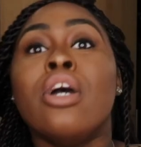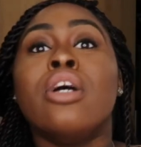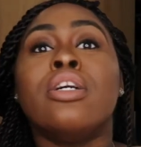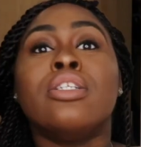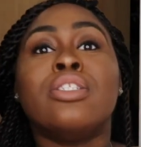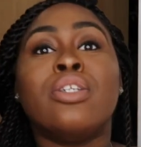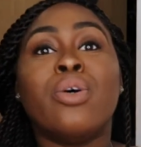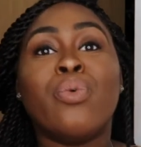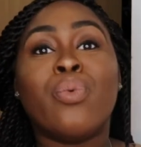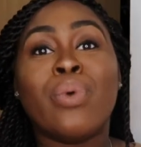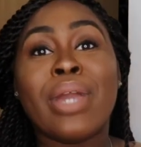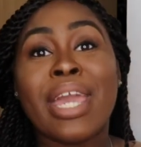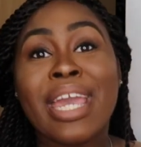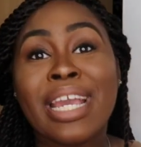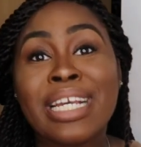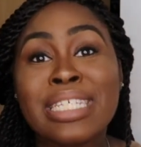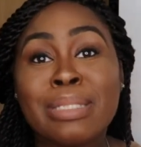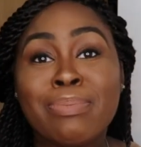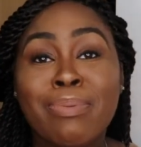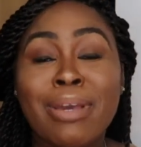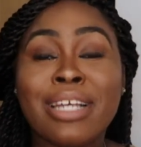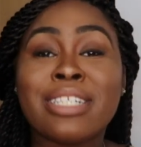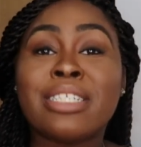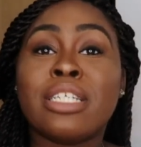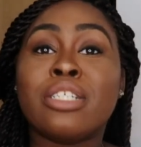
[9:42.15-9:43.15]
So we're
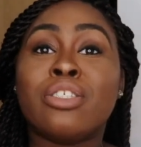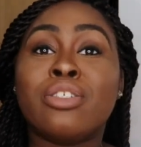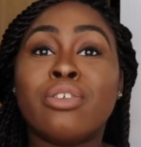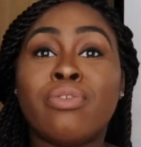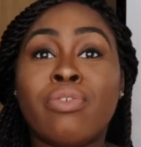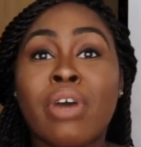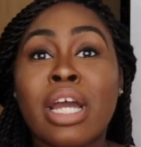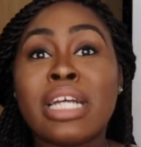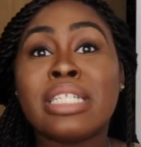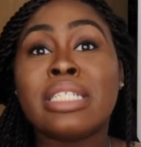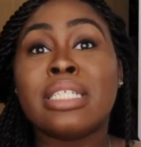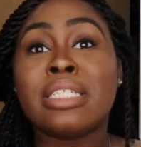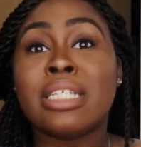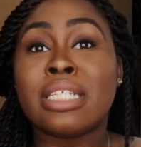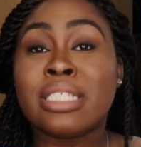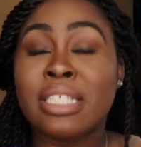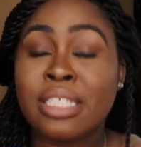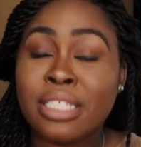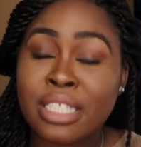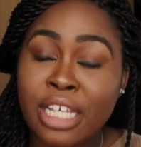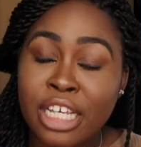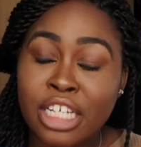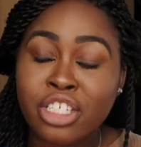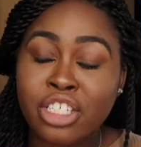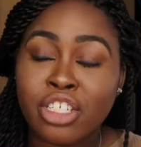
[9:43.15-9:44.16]
expected to write a
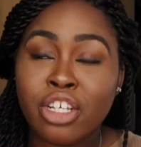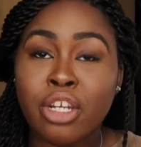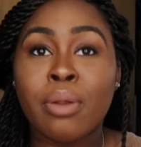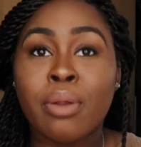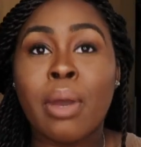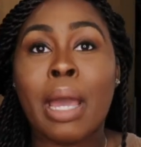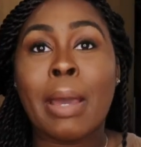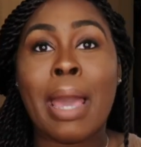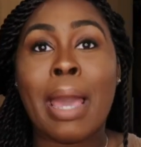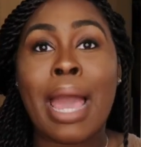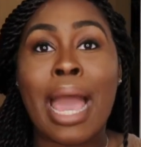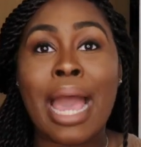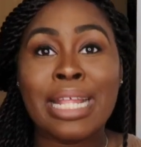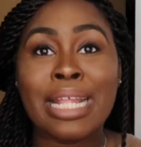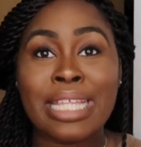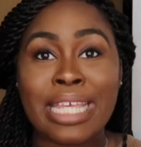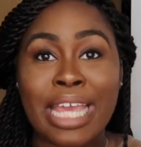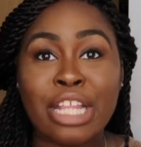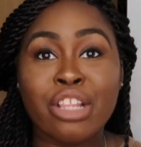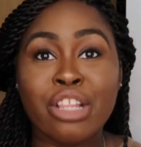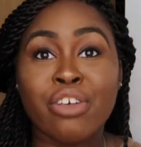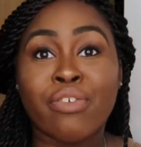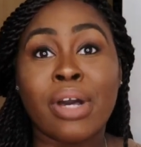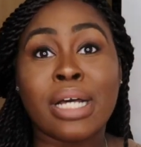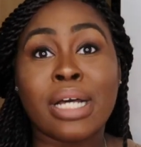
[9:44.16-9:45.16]
dissertation at the
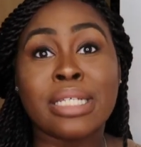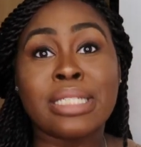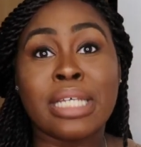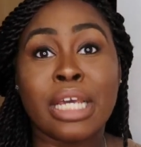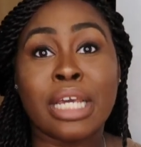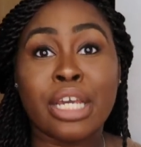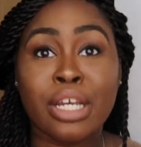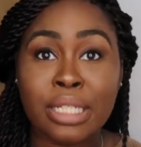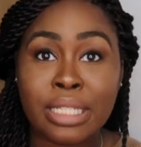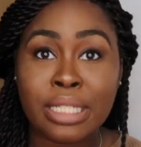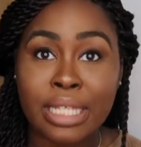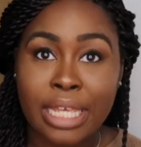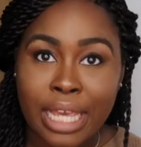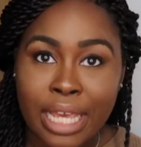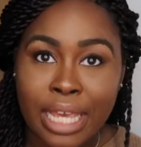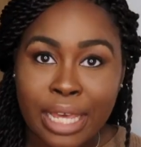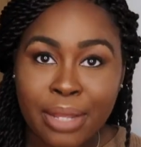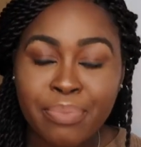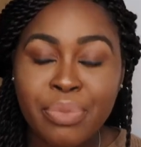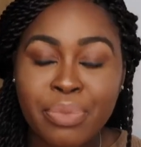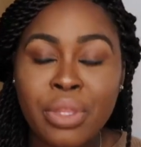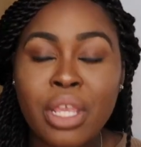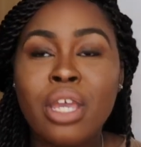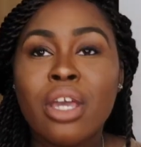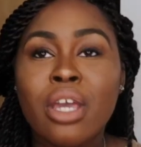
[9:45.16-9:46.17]
end of our second
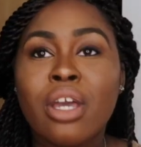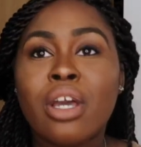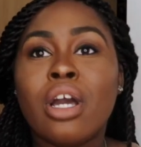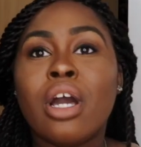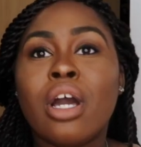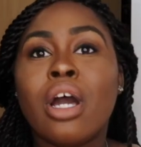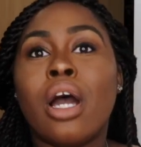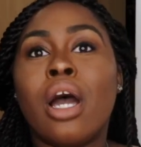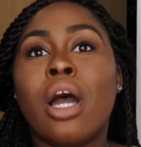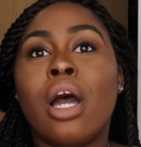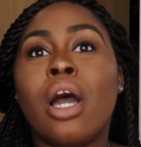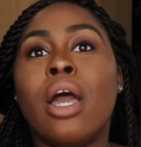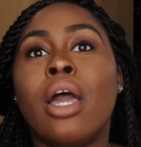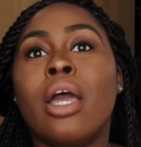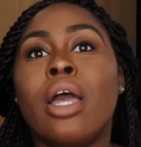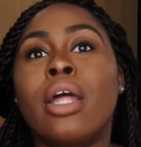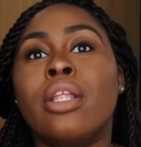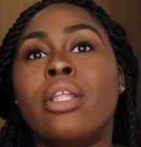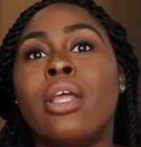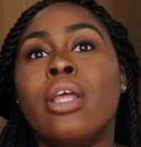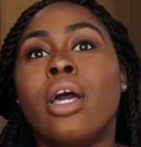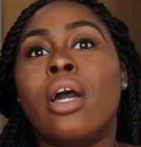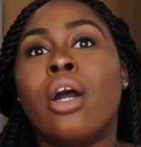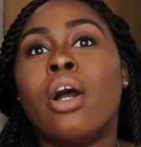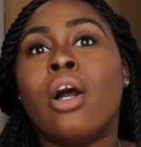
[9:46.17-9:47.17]
year,
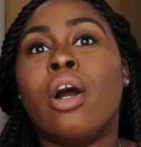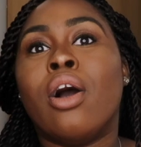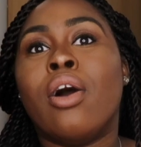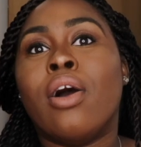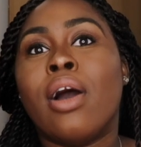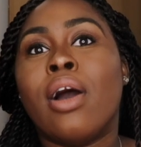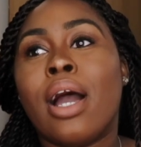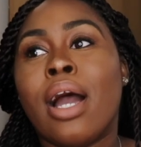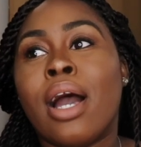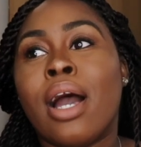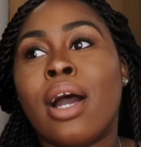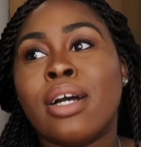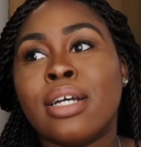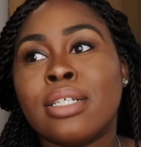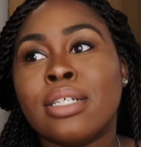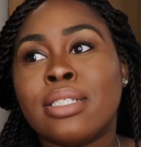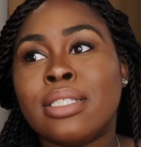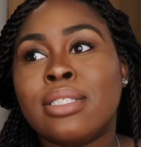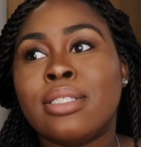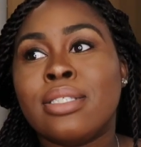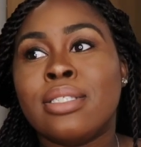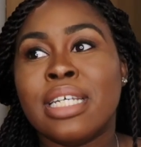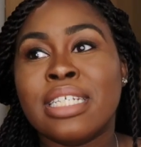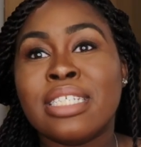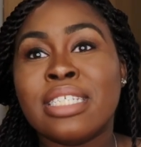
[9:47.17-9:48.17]
and our
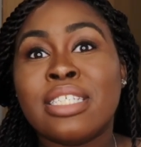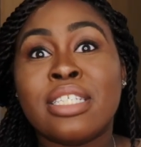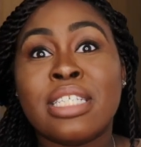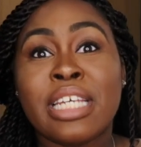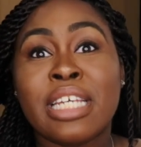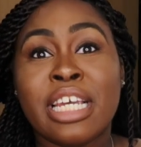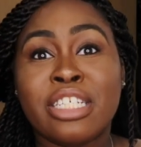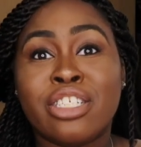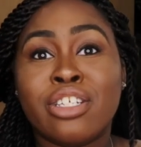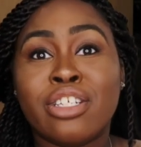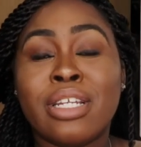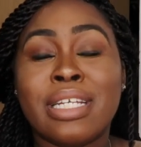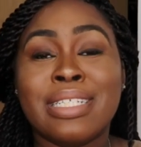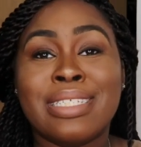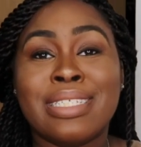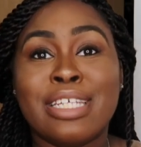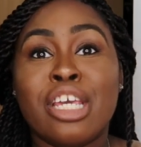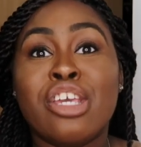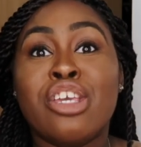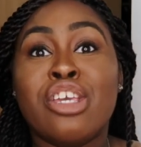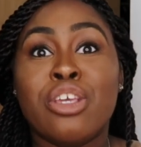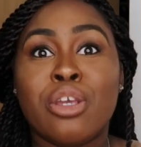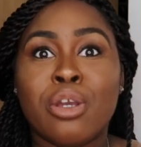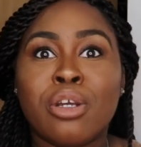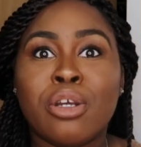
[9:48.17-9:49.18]
dissertation is a
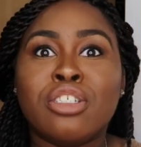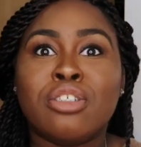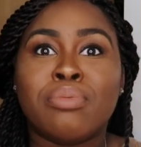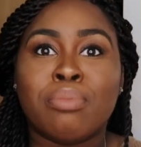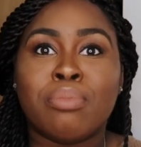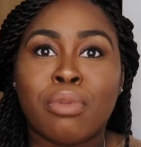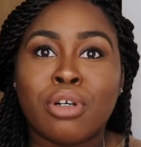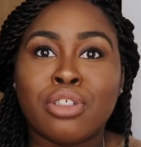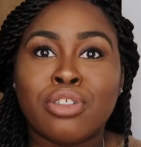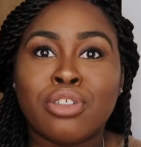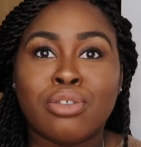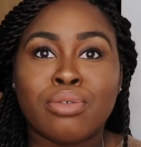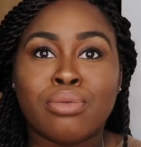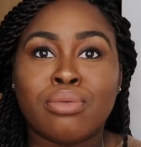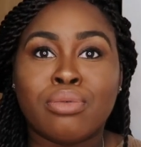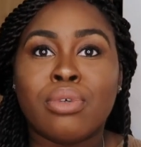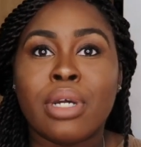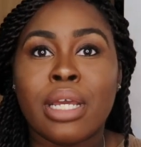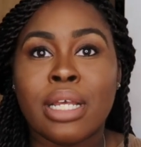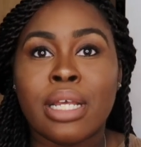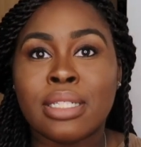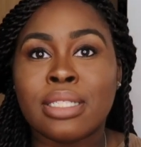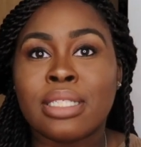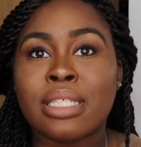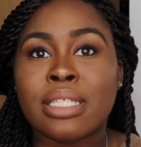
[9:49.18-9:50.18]
huge module
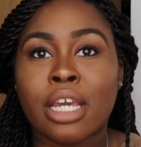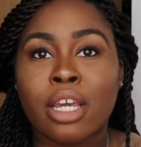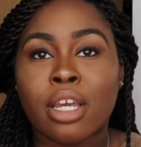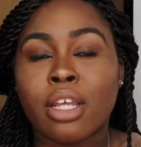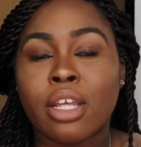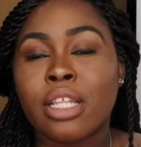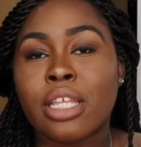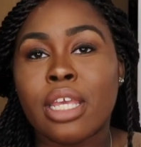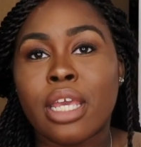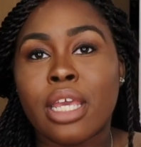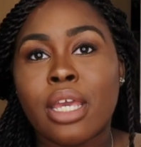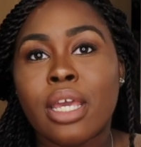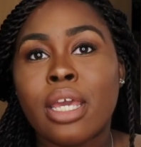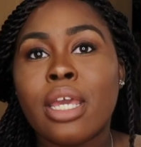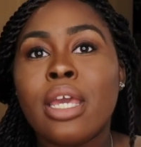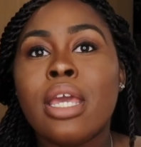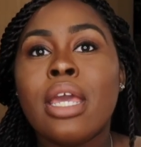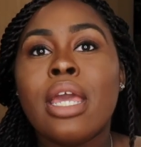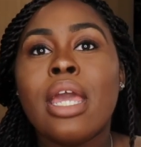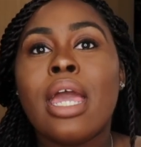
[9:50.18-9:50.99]
in second year.